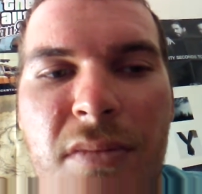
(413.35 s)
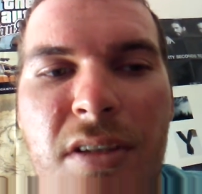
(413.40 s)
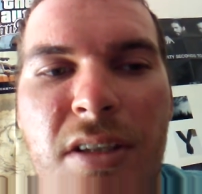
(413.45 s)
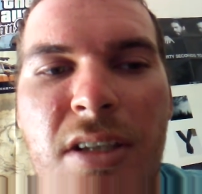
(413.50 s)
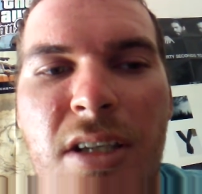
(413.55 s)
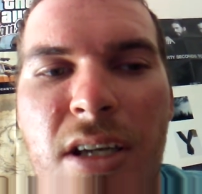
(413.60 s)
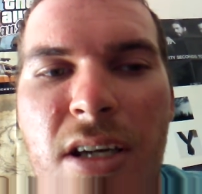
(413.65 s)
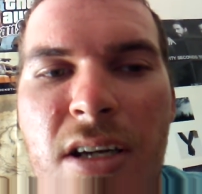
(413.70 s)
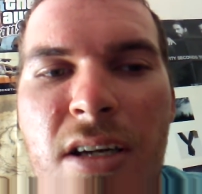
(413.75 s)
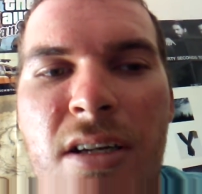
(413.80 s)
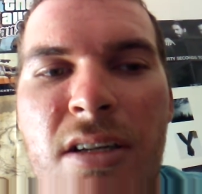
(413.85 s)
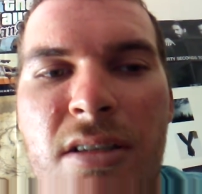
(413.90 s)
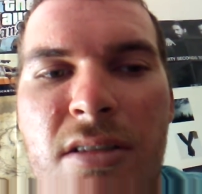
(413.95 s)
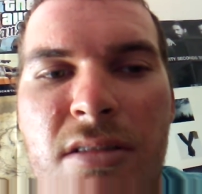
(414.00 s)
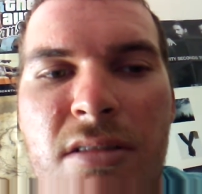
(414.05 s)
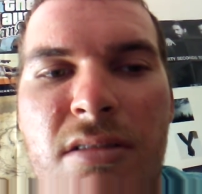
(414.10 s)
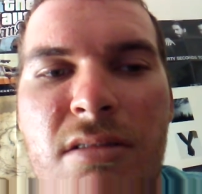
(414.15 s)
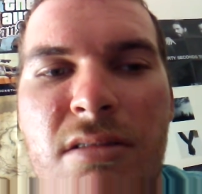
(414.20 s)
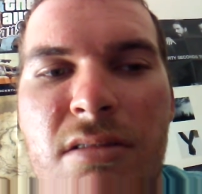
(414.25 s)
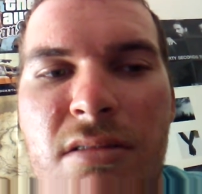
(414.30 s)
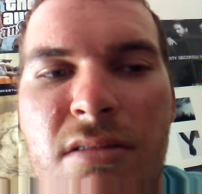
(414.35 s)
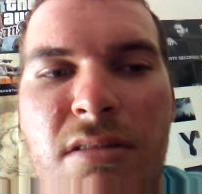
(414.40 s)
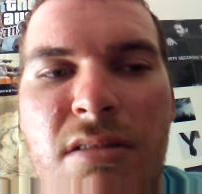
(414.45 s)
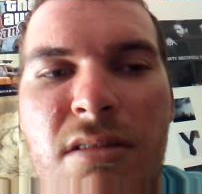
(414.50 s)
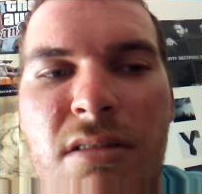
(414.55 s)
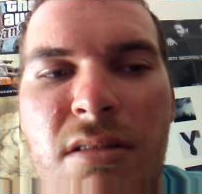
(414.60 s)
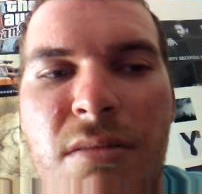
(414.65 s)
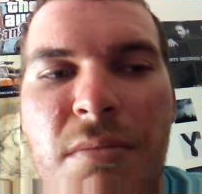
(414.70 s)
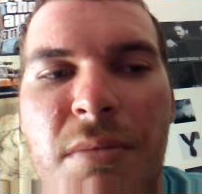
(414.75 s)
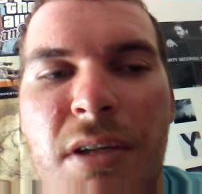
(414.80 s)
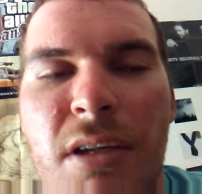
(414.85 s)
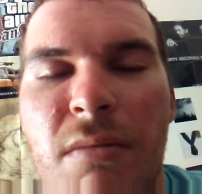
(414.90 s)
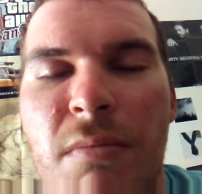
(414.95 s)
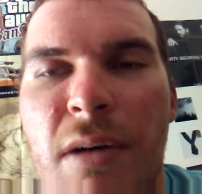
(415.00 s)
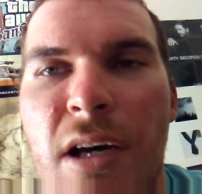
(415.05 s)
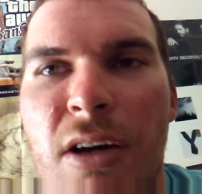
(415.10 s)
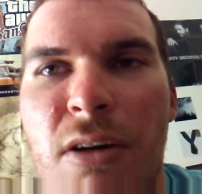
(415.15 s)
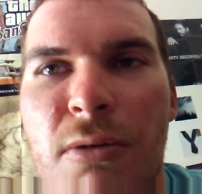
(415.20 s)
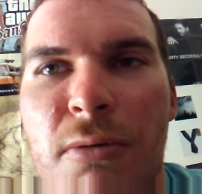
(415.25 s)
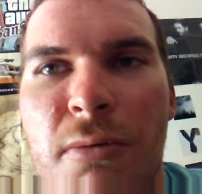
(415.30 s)
yeah, it's gonna be
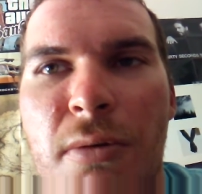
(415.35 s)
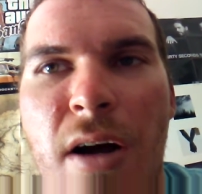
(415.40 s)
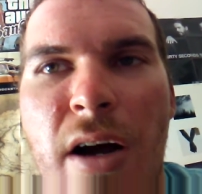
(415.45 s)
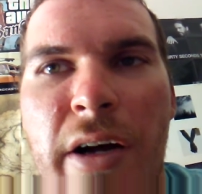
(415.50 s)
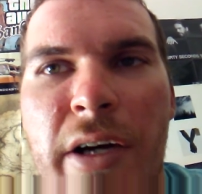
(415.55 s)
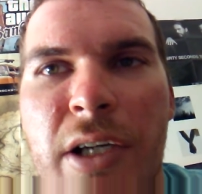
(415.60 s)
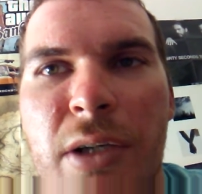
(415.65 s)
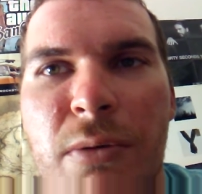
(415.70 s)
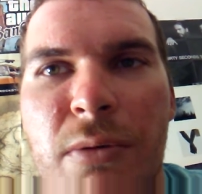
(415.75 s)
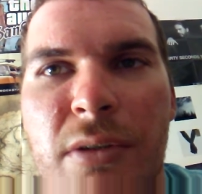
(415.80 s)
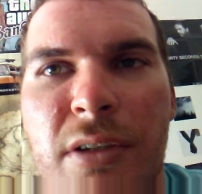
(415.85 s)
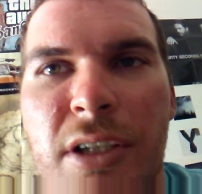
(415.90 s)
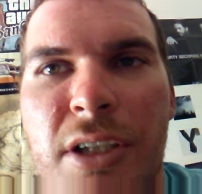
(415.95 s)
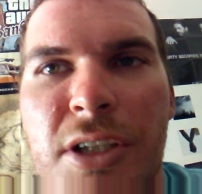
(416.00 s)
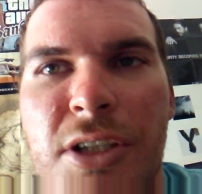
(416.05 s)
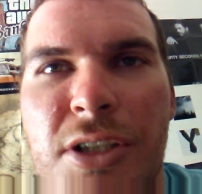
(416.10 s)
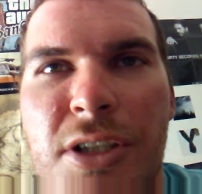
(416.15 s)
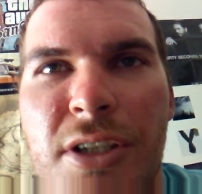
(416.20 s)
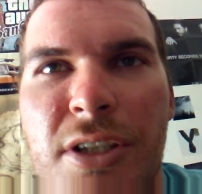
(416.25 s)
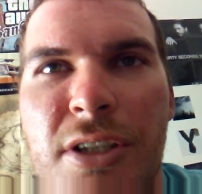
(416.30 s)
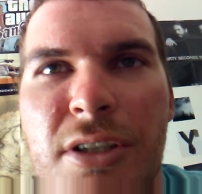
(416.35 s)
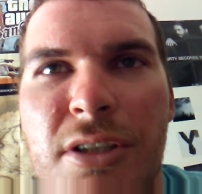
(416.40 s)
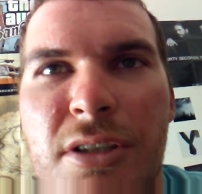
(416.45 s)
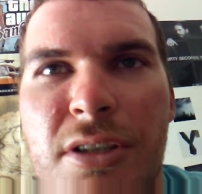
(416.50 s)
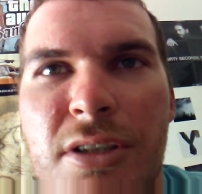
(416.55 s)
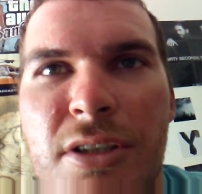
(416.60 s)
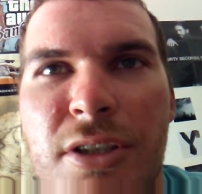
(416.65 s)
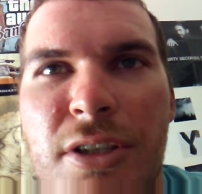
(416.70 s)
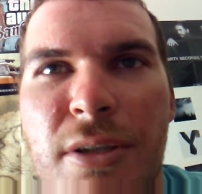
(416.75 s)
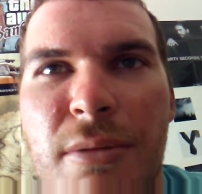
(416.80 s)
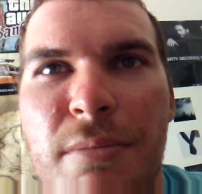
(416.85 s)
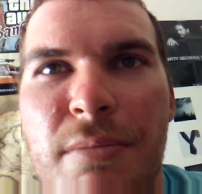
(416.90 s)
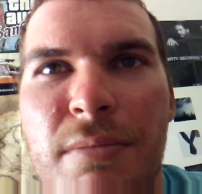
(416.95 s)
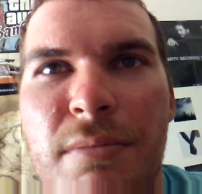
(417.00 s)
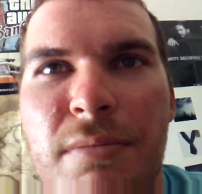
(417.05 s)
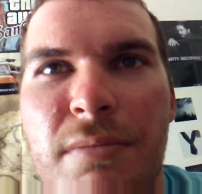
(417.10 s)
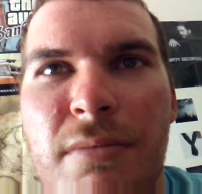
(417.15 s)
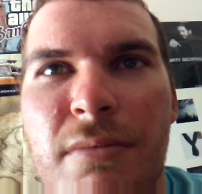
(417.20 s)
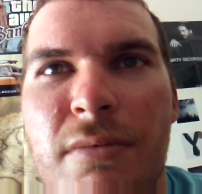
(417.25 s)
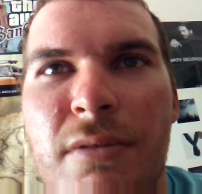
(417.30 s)
about a rocky relationship
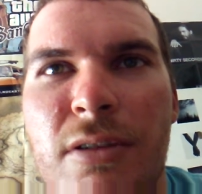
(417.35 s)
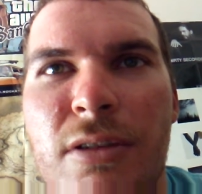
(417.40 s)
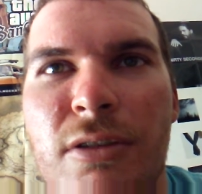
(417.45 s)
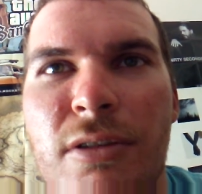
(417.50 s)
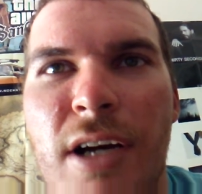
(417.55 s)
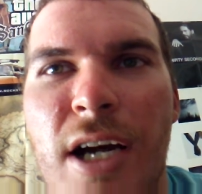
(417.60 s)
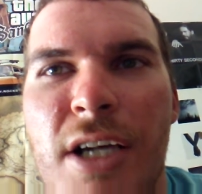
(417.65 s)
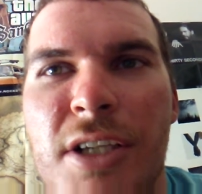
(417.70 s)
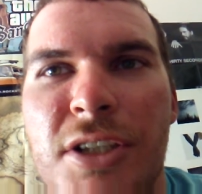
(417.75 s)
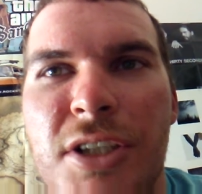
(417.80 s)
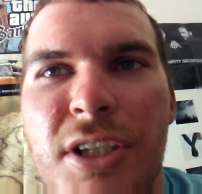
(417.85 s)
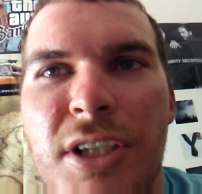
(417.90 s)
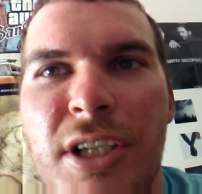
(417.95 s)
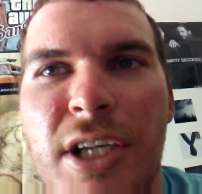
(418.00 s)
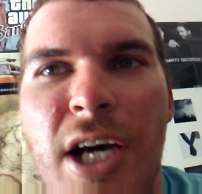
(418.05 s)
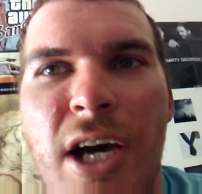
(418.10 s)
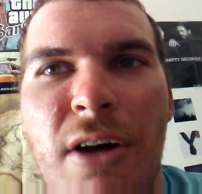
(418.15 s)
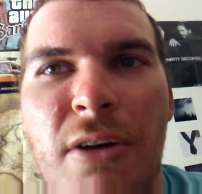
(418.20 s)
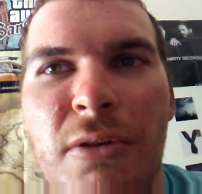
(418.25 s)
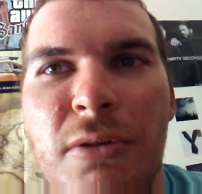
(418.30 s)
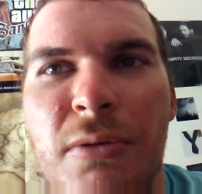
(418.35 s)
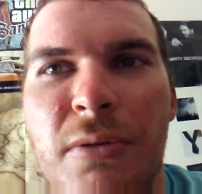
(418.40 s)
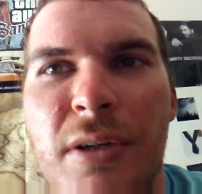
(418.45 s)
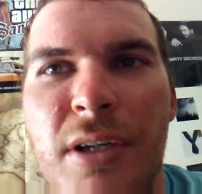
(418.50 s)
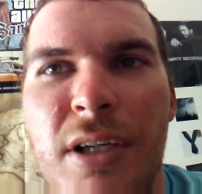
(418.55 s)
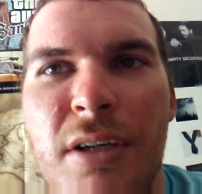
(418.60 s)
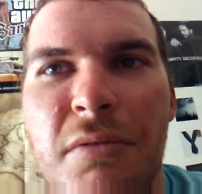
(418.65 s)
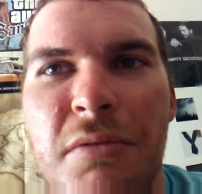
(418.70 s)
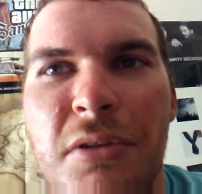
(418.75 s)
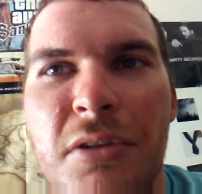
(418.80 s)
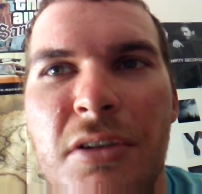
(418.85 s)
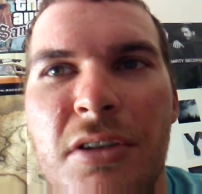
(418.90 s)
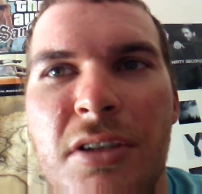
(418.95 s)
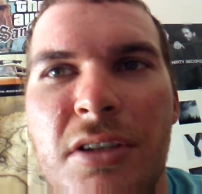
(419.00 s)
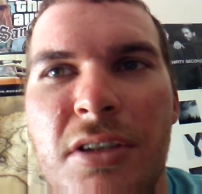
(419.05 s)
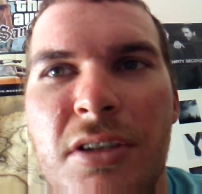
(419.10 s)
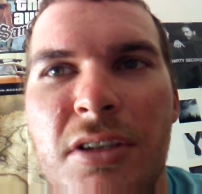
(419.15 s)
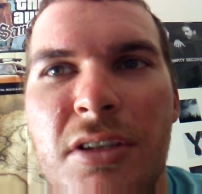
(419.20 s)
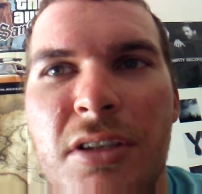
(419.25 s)
crashing down or whatever,